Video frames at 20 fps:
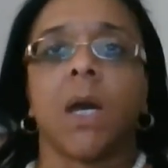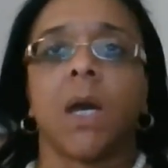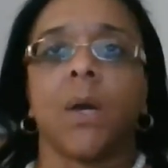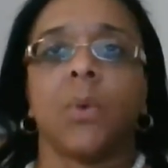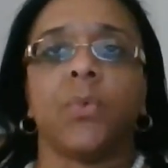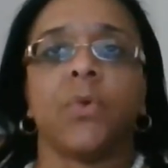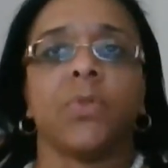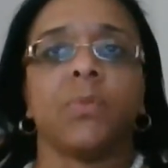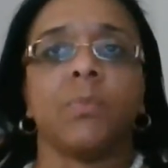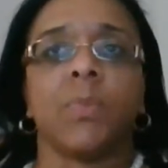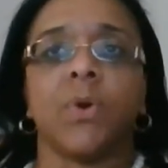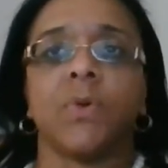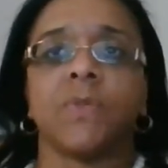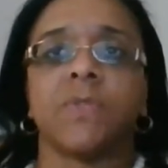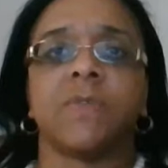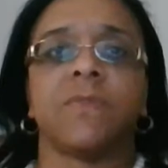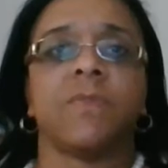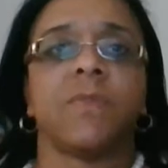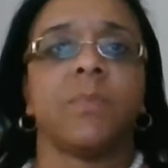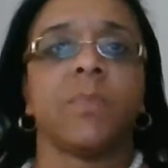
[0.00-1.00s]
with
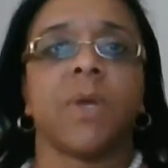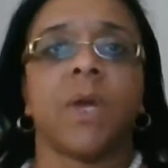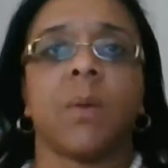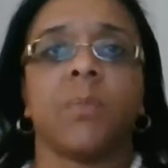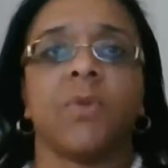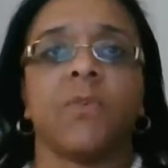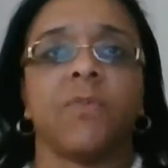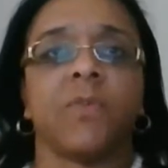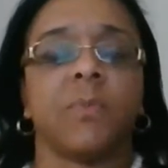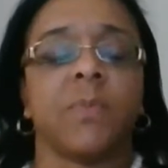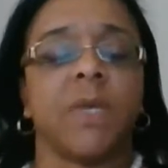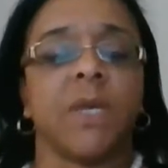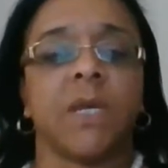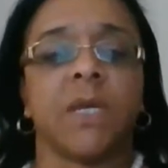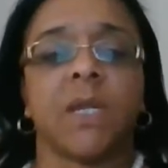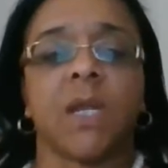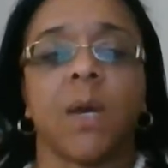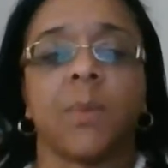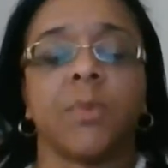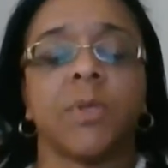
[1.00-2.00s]
most of them coming from
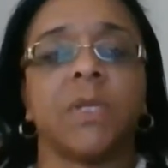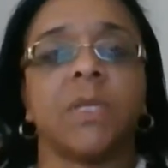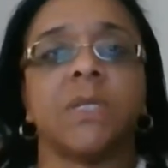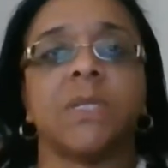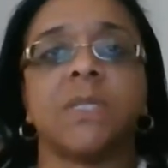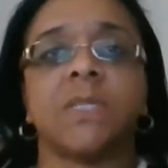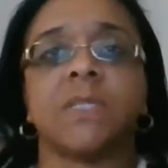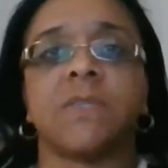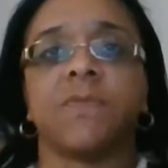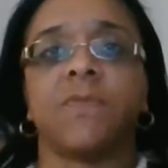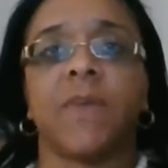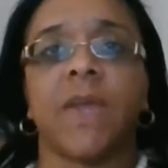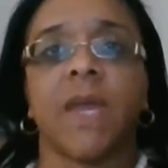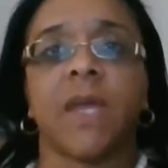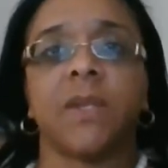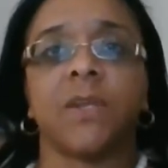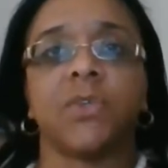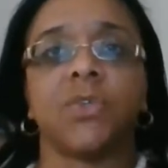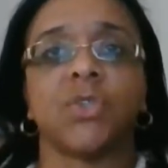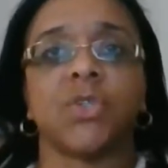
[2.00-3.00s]
economically
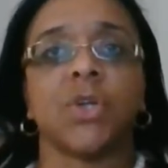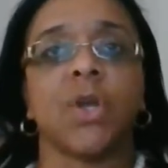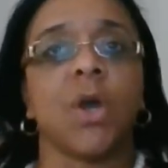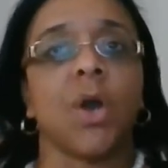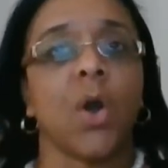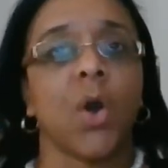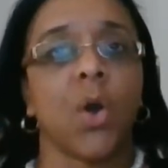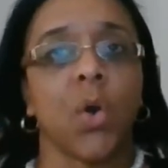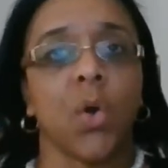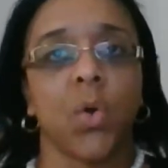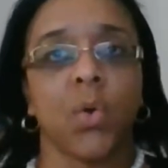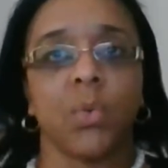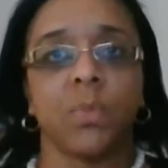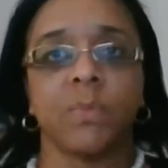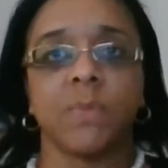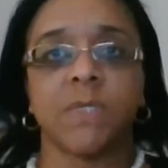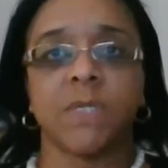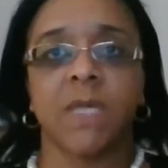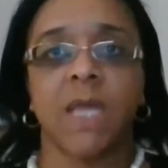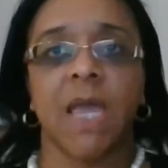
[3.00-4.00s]
disadvantaged
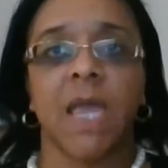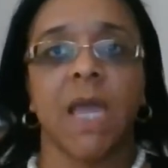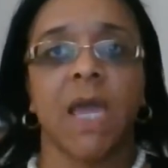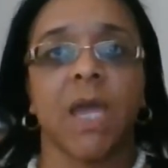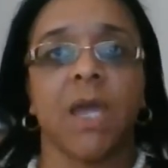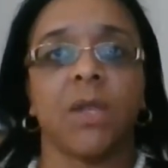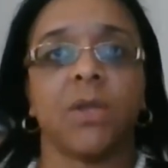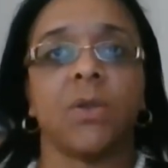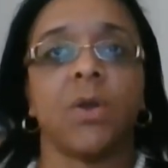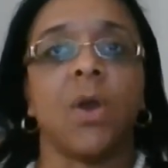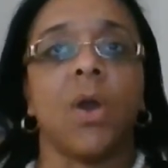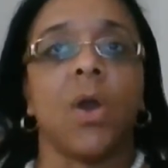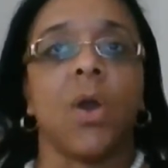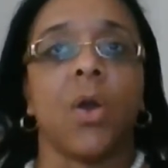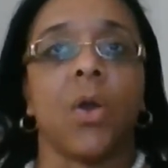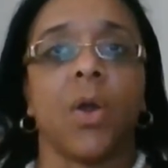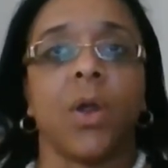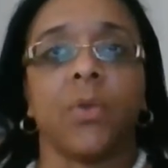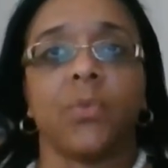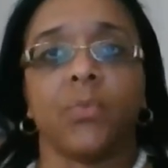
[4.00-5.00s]
homes and
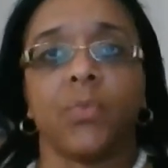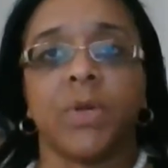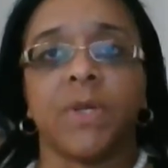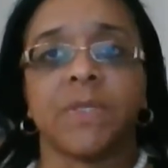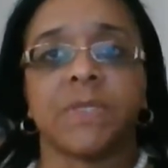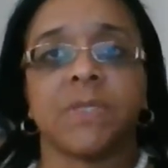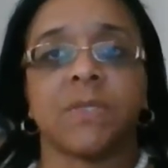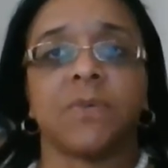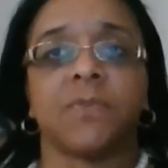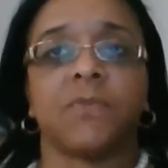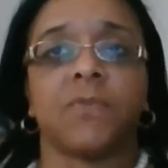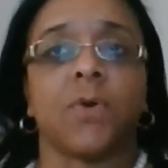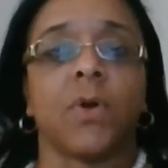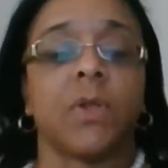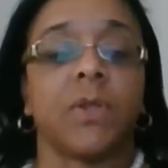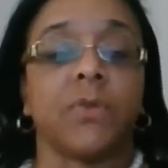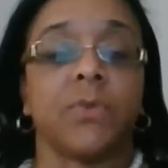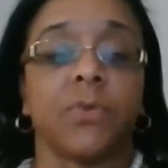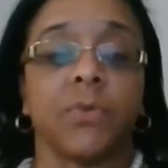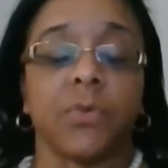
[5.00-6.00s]
are at risk of
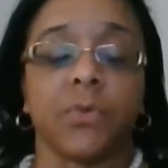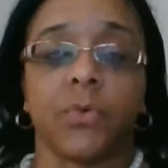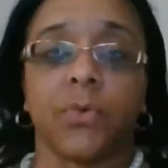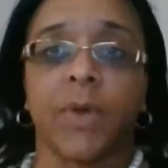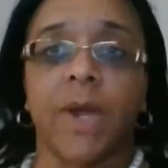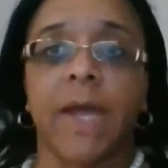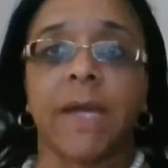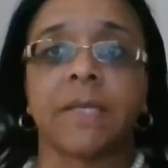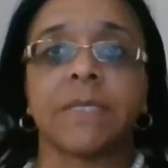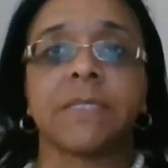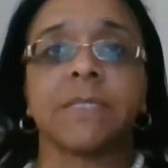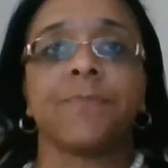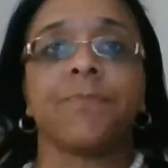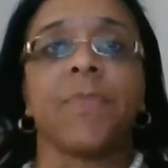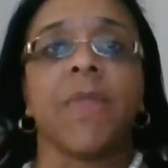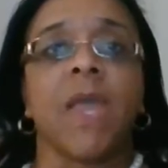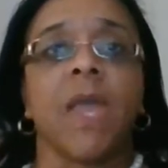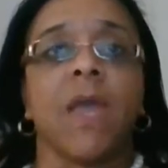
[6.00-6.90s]
falling through the cracks.